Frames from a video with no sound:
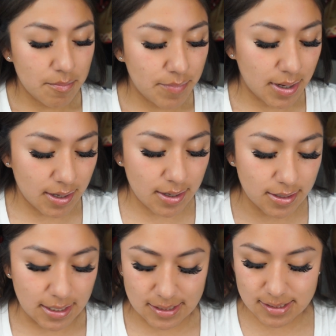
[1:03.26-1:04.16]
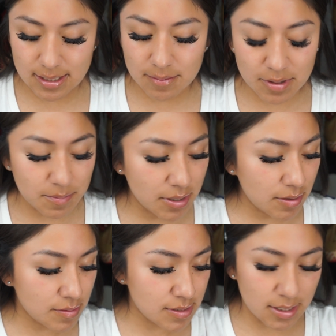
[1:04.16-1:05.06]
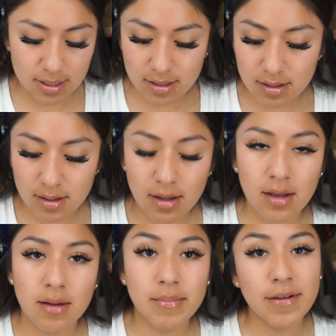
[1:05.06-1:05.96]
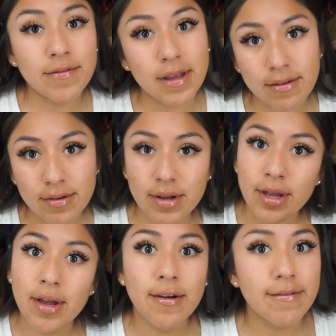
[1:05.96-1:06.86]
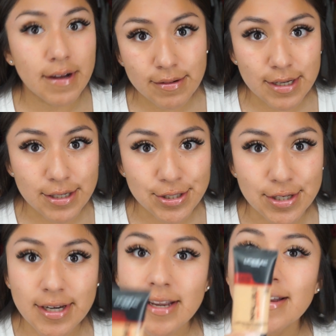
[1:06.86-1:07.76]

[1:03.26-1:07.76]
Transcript: But yes, and I'm going to be using my favorite foundation.